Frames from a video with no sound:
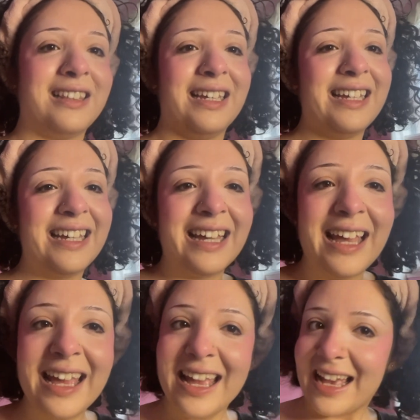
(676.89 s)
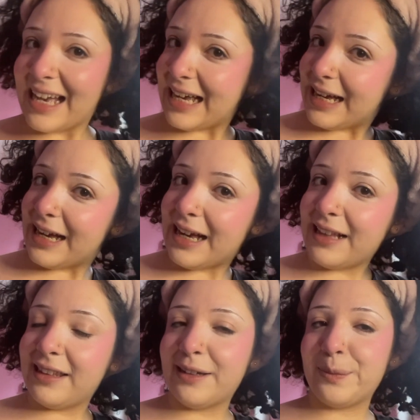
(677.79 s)
like
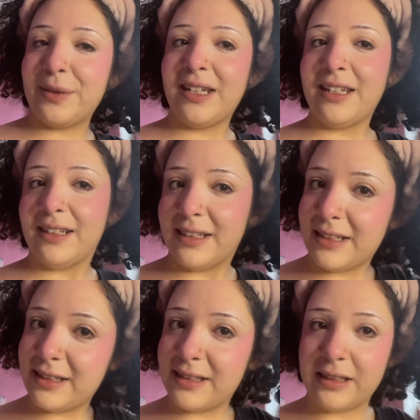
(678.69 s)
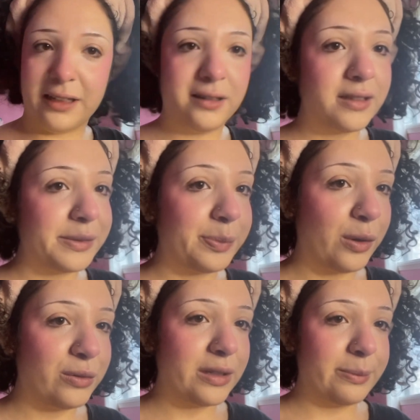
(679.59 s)
like money is like
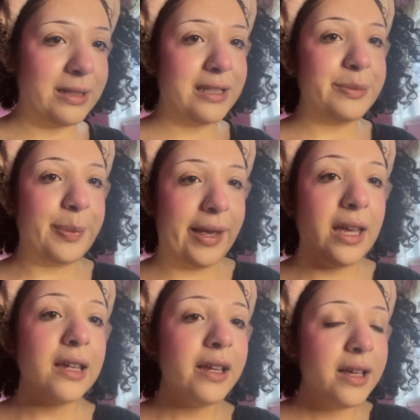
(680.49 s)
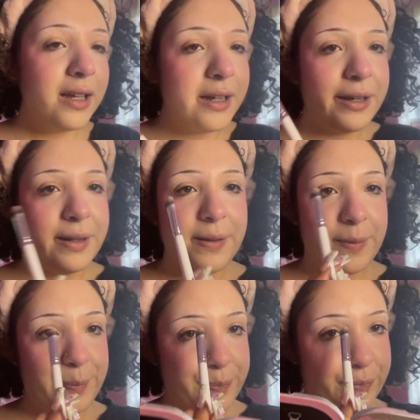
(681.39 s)
supposed to be spent
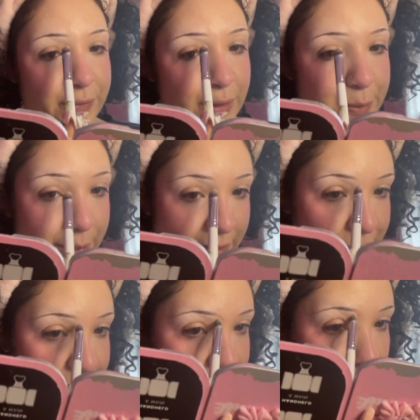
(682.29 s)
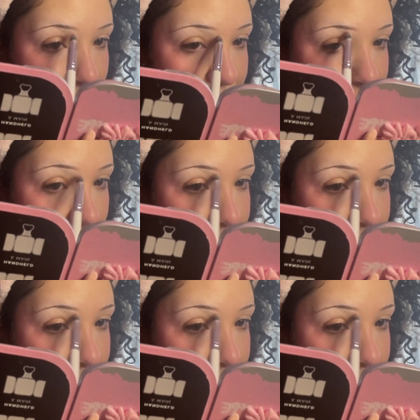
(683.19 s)
um but I do feel like really